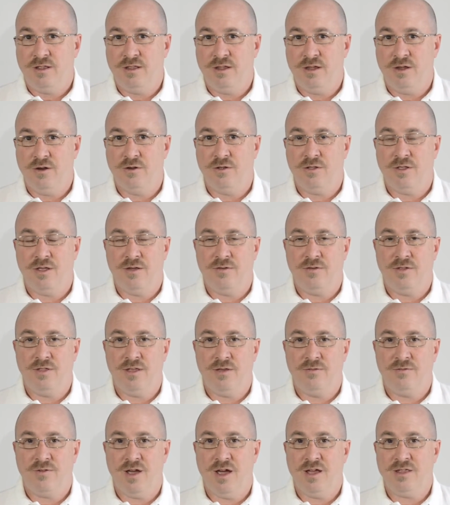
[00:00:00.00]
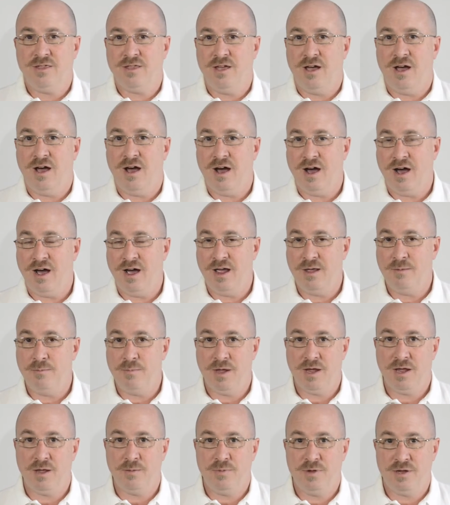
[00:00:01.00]
you know, they've got the high
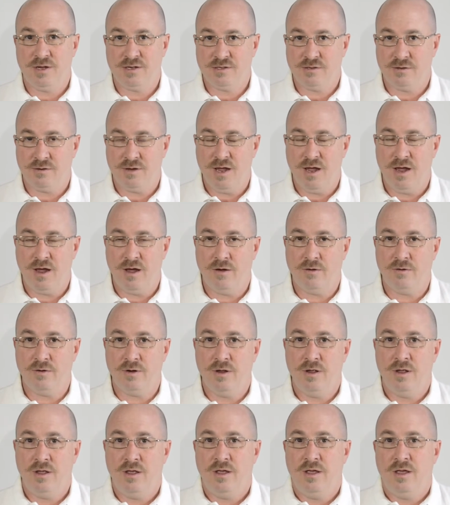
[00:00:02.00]
megapixel count,